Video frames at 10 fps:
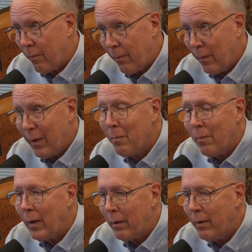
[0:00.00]
okay?
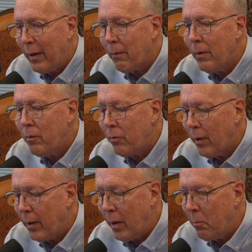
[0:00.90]
And tanneries
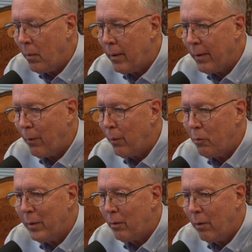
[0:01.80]
have
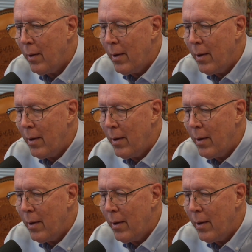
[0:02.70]
always been